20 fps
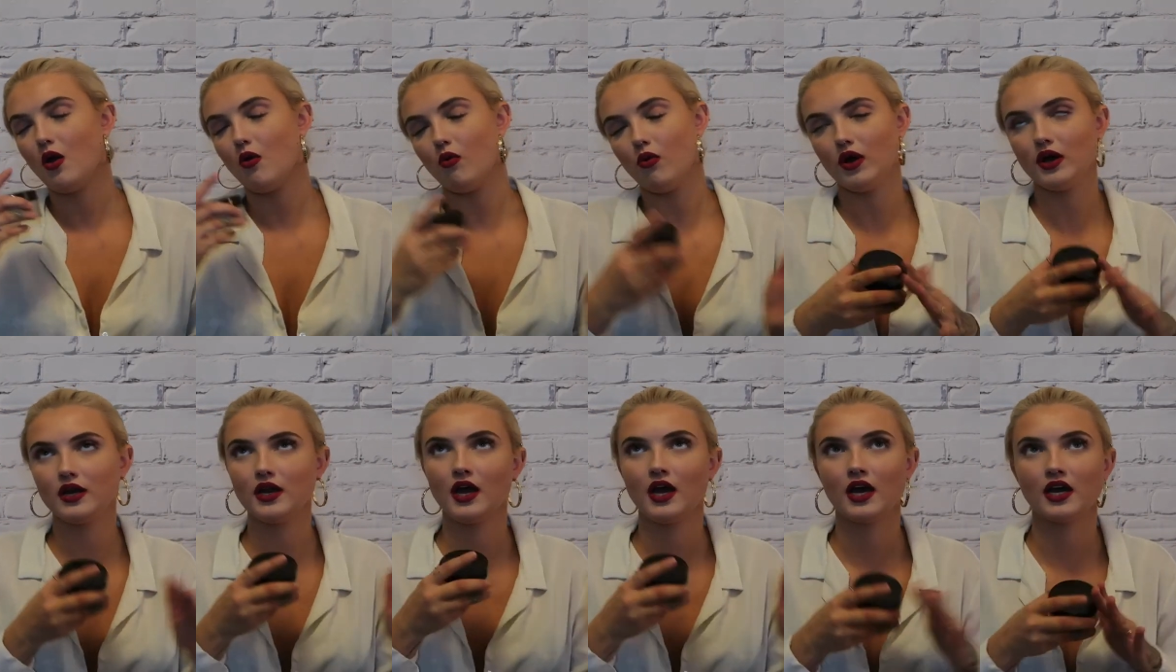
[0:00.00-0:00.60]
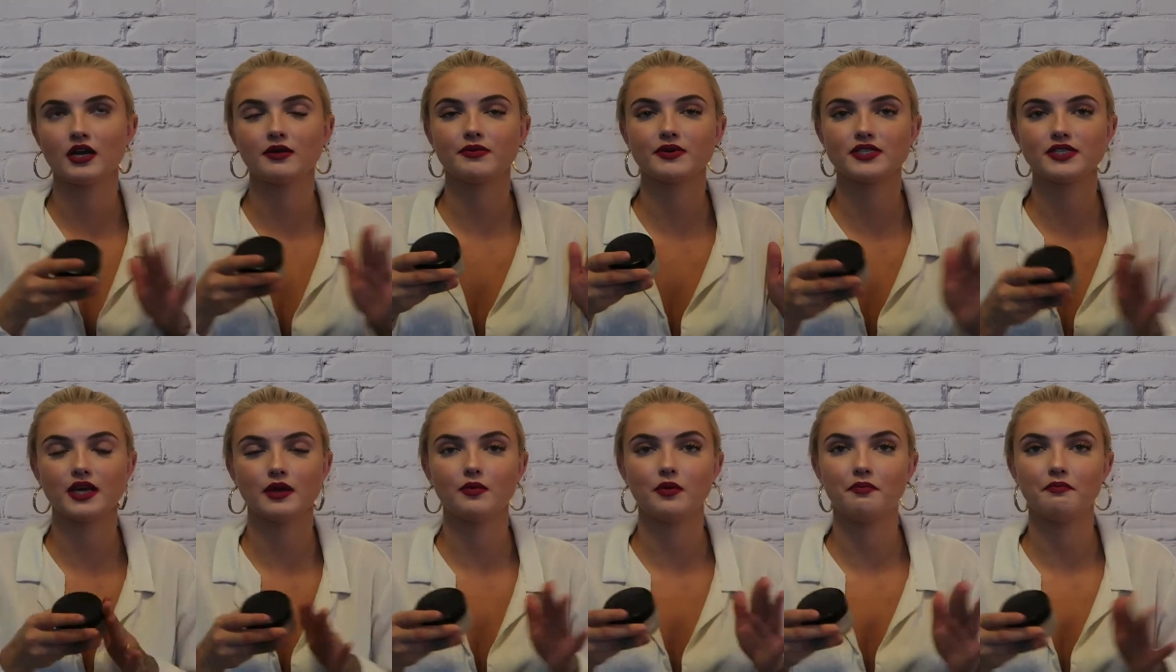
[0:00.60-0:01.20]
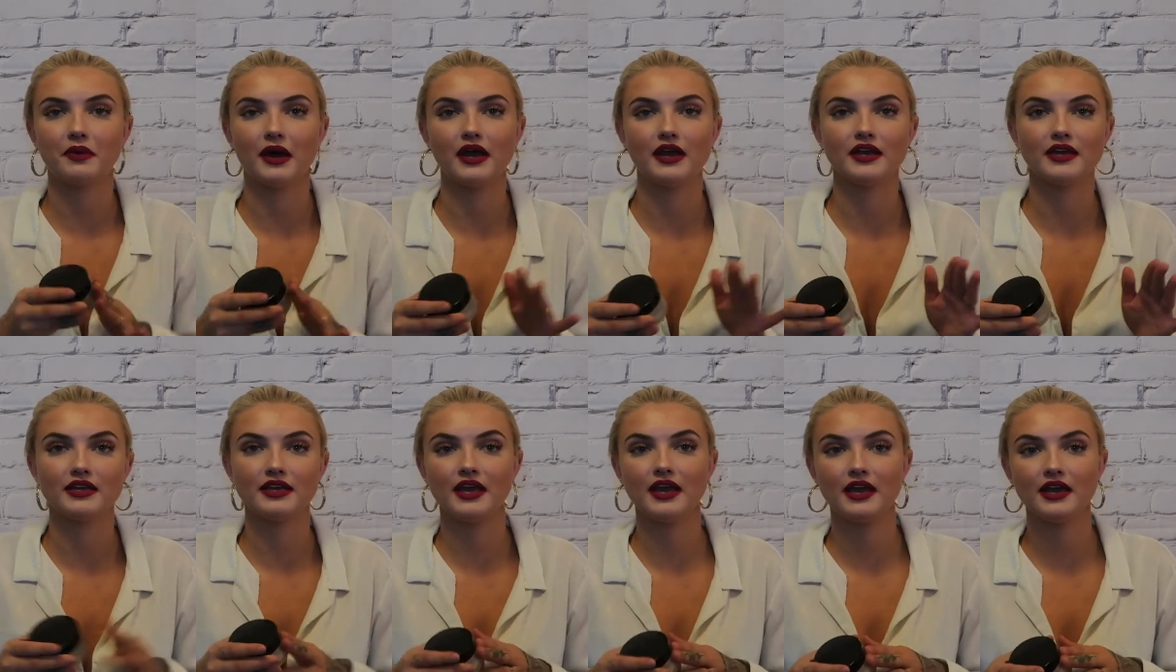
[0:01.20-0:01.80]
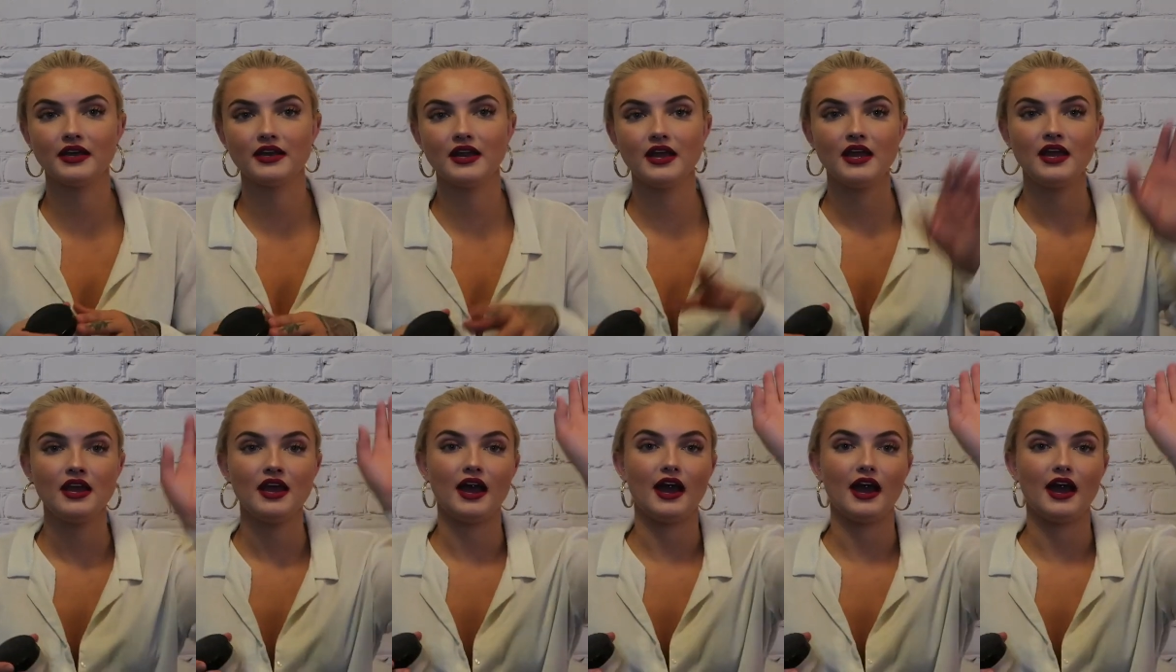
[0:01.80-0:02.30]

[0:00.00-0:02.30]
100% would buy again.